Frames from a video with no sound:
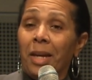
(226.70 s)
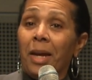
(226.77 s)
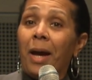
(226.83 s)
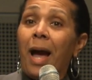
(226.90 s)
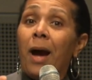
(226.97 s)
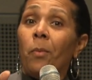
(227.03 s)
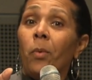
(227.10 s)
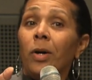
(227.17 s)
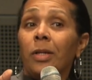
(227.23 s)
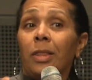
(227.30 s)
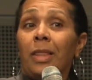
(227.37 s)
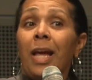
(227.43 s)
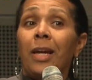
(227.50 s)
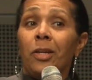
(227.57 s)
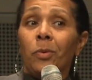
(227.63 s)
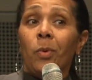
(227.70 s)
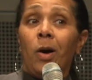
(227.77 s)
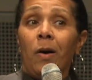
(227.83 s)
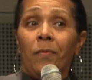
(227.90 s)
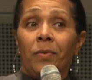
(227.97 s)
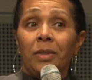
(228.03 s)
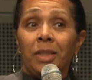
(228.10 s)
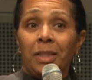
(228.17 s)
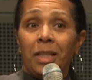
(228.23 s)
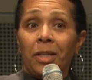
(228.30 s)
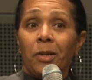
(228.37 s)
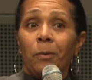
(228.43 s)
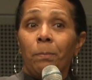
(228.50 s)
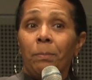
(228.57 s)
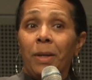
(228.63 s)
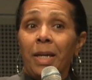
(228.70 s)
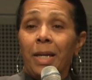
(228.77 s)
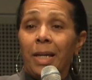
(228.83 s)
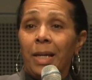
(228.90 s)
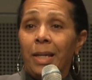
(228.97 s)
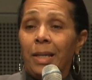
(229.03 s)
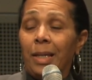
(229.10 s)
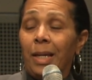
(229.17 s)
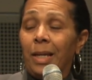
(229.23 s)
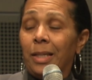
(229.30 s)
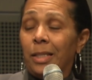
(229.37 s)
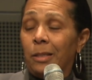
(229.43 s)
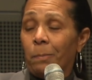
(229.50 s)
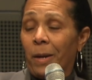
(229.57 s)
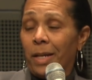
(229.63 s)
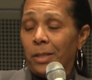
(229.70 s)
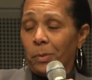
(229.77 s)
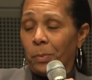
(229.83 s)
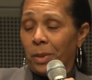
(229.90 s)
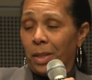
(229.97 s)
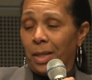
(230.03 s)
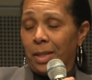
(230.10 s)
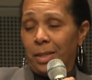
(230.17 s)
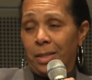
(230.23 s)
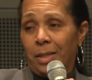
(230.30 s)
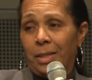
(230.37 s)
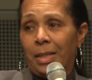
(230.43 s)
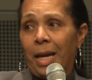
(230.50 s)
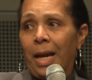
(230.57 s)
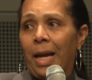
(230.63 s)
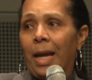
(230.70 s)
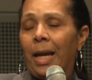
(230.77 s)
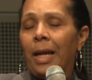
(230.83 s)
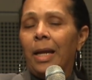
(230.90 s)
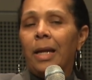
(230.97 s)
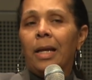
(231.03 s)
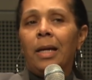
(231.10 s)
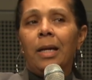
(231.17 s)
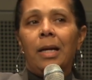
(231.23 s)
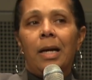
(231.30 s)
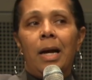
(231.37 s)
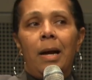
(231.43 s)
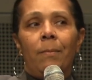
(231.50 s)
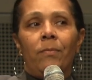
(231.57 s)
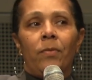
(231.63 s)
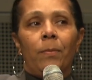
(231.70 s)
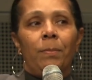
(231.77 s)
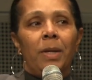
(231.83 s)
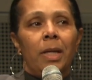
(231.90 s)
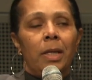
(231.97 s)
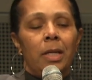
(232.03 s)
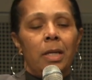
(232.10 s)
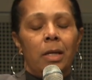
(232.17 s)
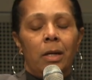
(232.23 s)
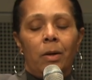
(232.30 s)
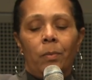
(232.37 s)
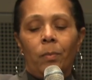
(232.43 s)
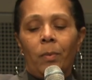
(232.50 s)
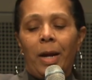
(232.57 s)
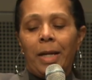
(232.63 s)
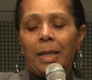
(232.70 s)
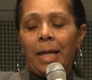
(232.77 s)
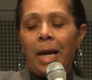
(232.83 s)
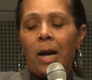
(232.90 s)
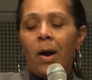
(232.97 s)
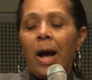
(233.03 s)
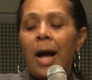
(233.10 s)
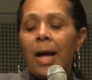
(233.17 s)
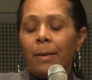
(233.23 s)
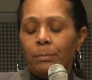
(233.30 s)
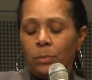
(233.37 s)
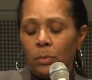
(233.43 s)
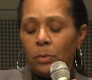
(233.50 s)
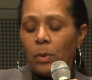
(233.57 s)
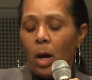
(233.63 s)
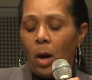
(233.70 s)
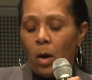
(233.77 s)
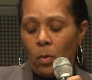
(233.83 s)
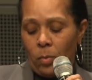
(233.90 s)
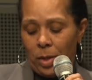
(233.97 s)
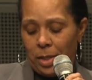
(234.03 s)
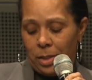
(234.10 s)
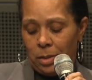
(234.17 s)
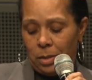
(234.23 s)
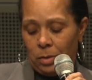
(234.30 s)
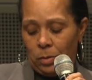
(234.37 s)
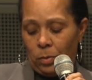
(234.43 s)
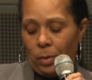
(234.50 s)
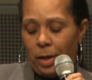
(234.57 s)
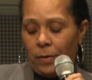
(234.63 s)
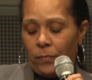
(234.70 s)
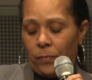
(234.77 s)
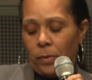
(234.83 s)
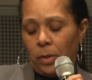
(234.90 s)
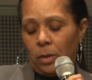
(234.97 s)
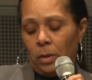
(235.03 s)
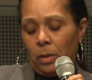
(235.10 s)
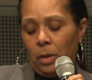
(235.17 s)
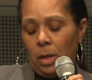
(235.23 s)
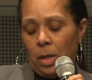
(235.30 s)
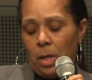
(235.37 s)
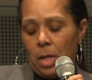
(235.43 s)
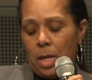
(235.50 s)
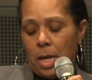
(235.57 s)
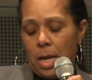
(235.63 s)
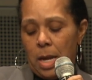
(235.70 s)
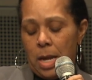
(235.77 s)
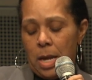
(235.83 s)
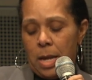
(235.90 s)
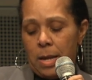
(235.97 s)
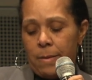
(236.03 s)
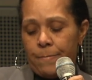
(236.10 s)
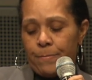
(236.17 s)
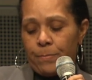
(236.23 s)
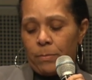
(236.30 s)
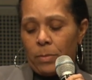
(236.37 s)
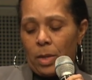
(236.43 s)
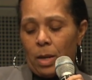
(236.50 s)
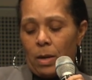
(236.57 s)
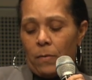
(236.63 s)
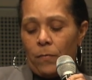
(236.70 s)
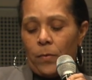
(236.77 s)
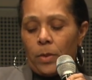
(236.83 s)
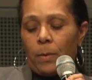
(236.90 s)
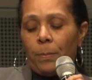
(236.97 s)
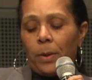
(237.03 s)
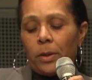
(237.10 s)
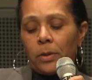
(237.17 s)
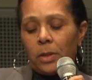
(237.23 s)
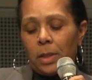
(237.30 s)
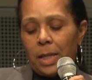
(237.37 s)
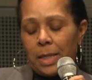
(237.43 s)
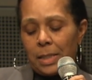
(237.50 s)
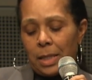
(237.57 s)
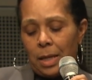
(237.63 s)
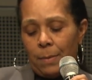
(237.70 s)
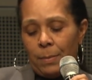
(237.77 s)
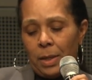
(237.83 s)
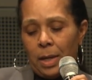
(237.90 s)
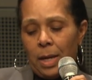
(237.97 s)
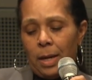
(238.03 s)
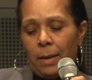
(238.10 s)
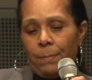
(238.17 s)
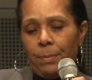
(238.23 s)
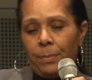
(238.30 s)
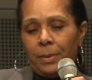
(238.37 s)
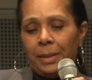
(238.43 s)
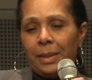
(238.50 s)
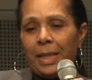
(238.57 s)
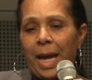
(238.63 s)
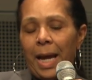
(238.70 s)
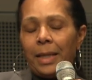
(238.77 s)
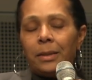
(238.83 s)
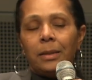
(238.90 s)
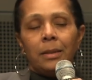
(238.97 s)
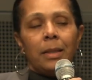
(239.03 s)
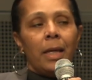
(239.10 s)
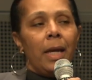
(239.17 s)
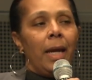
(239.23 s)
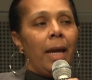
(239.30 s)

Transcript: I want to thank you all for still being in space with us today, for being here right now. I am always grateful for the person that's coming up next.